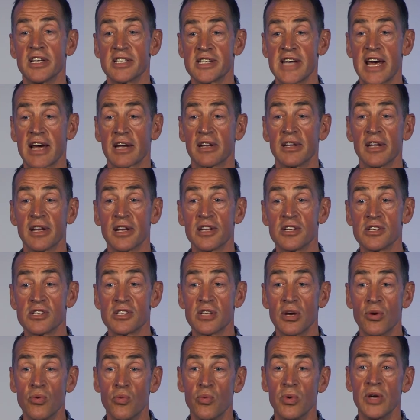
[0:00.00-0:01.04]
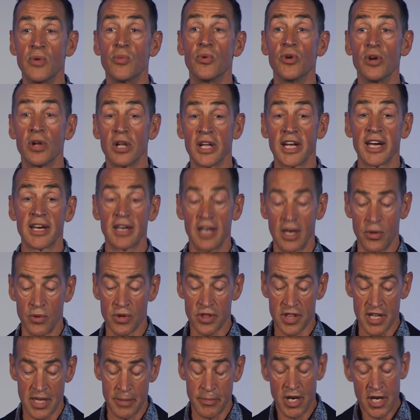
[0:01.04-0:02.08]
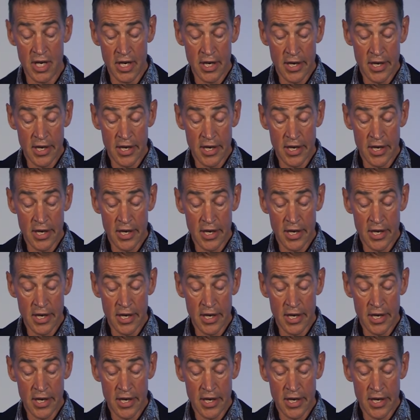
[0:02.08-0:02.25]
as acting, and so we were linking with them.